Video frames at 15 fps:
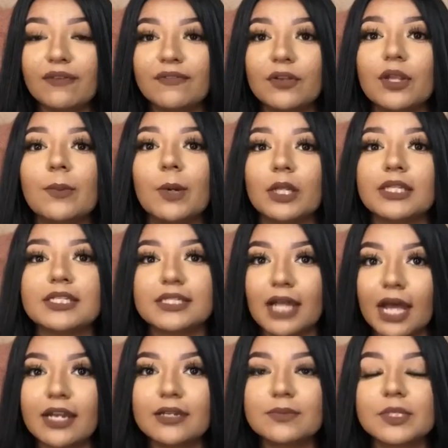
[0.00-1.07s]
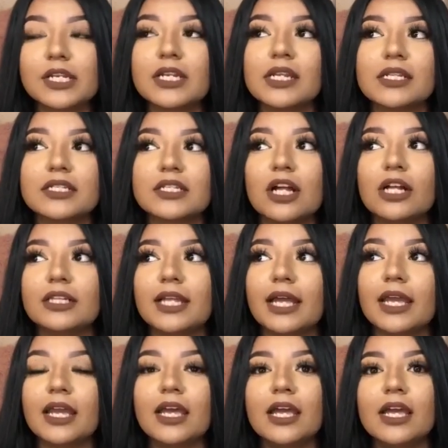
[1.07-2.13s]
I feel about these items. And it's not
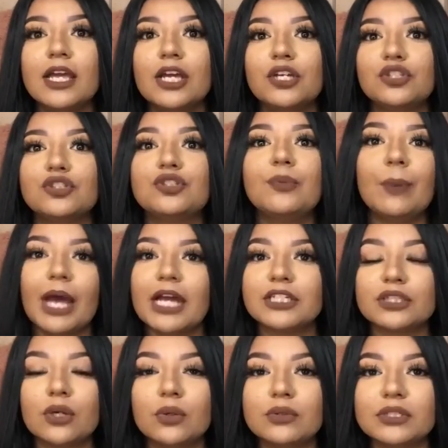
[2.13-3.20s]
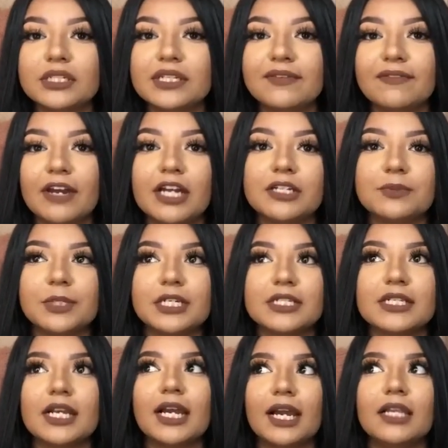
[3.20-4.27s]
like to bash O O T D Fash,
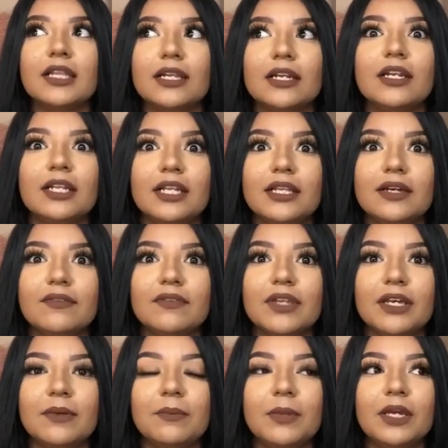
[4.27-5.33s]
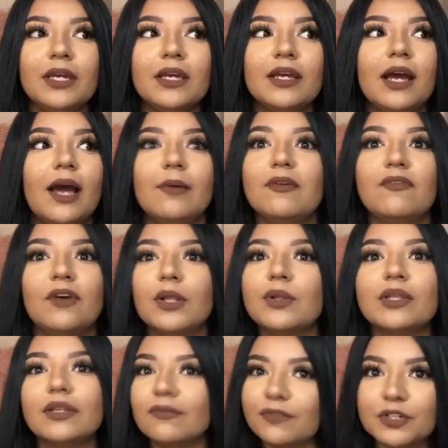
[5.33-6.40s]
because like I literally love them. I've been
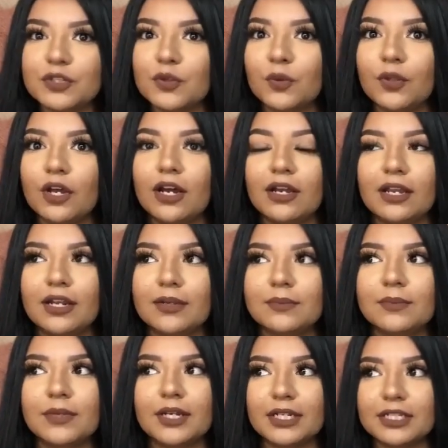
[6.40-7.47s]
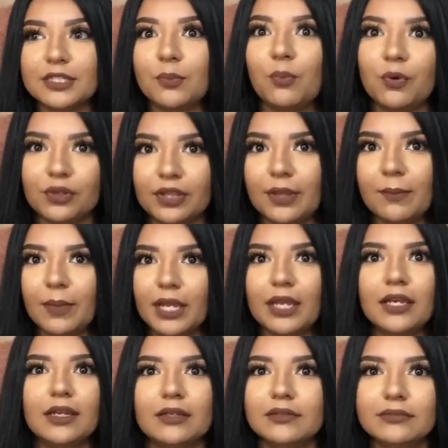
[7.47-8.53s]
following them for so long, and I'm going to support them
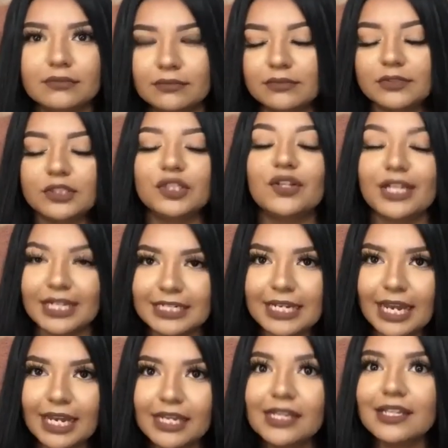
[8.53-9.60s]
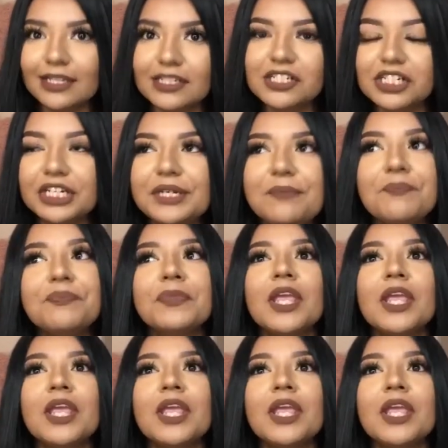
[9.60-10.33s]
like till I die, legit.